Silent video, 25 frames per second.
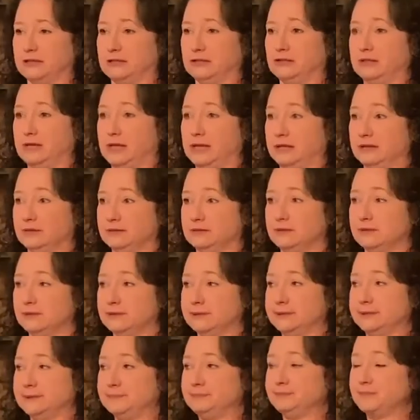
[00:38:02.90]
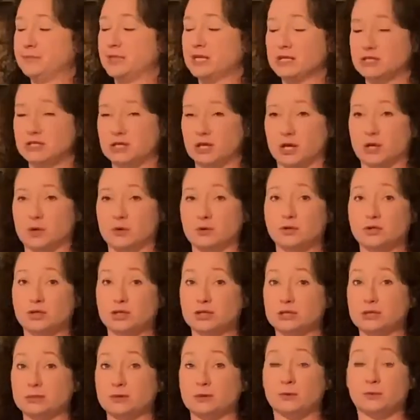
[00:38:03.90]
you down. So
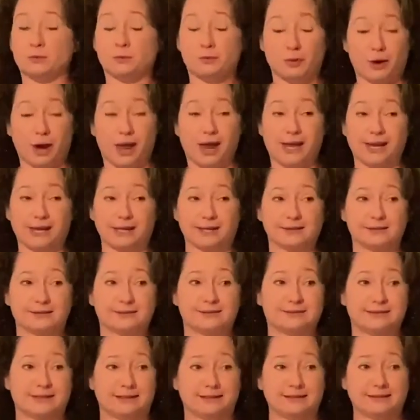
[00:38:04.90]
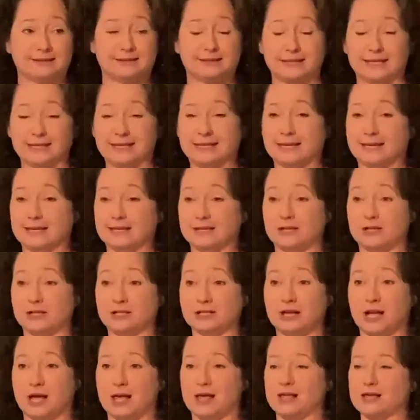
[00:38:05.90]
just pray. Seek
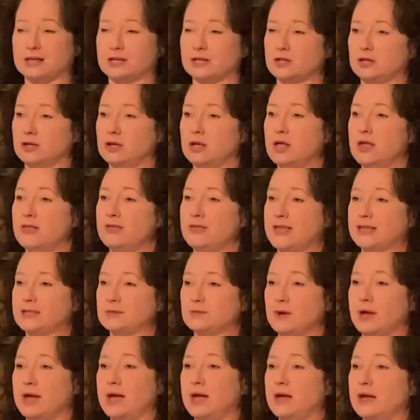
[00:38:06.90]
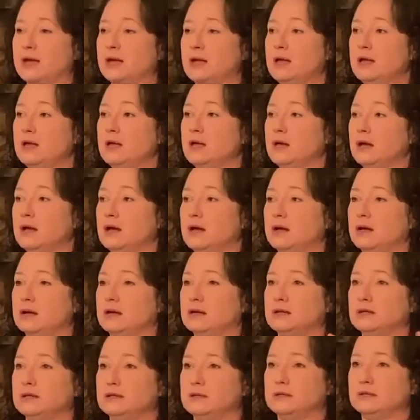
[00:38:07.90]
good God. That's why
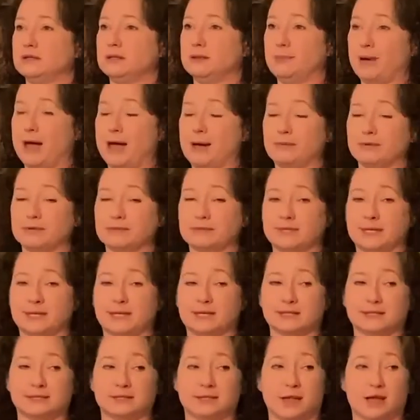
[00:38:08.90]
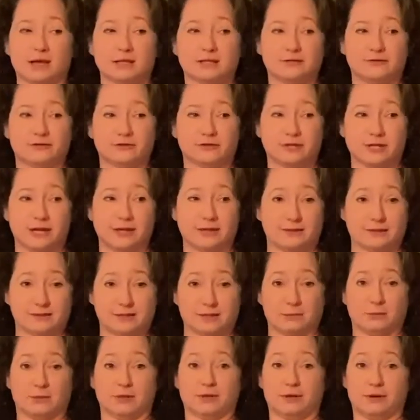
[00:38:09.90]
the Bible says not to forsake the
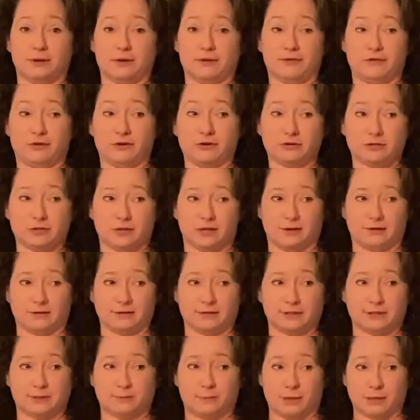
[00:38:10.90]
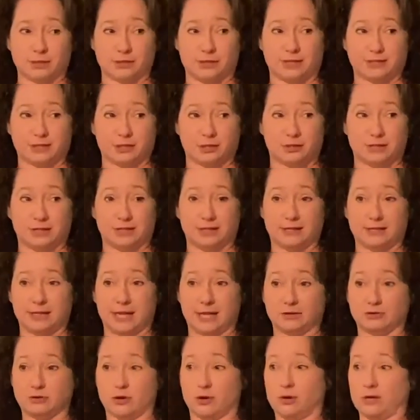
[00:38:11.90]
assembling of yourselves, especially as you see the
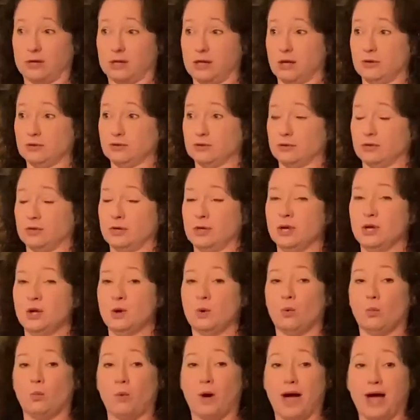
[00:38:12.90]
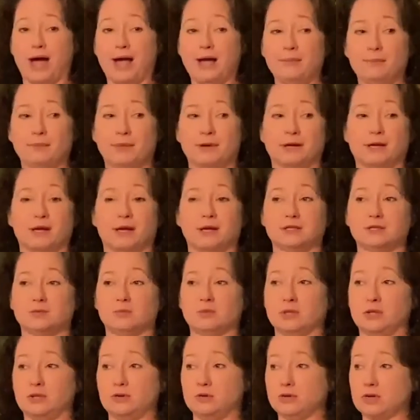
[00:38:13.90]
day drawing closer. Why? Because
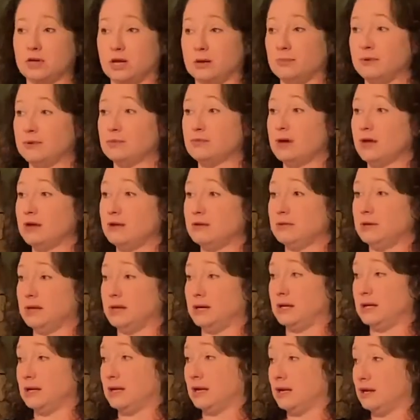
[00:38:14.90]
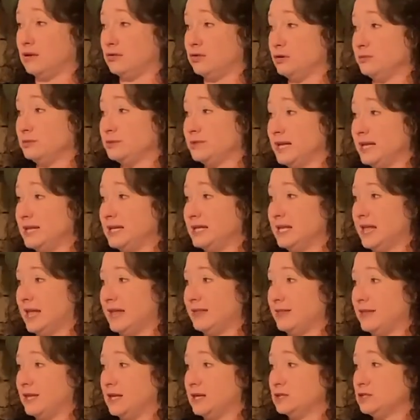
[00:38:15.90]
when you come around in a group setting
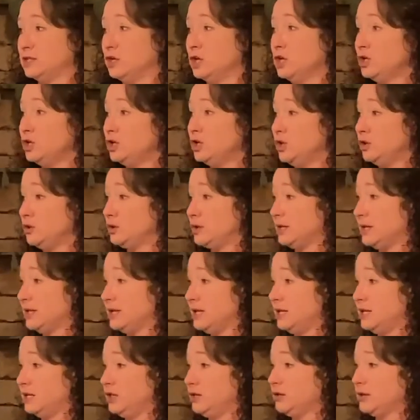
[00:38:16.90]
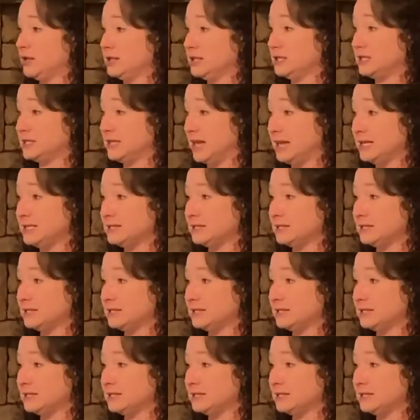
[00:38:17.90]
like this, you can say